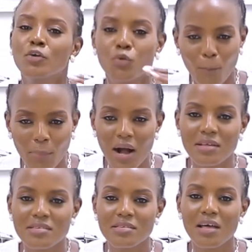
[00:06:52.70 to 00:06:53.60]
to
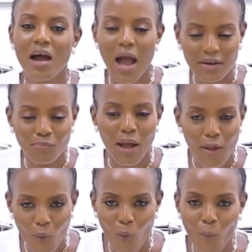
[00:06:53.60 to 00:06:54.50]
pass at my
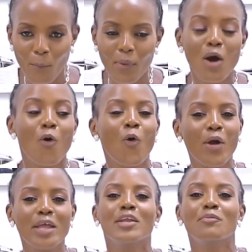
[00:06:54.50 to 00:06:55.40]
home or
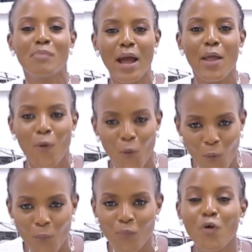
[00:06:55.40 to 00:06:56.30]
in my
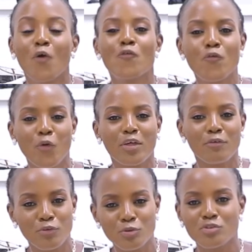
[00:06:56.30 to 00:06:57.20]
home for the
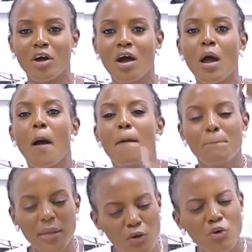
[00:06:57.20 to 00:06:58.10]
future
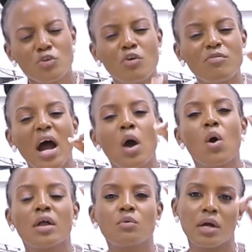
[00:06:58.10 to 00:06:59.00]
because of how
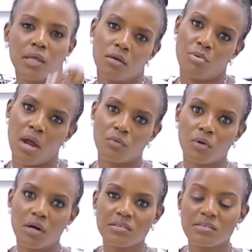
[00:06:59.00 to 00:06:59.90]
hardworking Brian
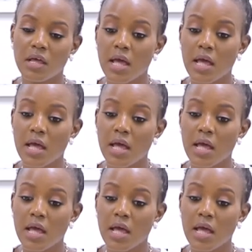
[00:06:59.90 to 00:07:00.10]
was.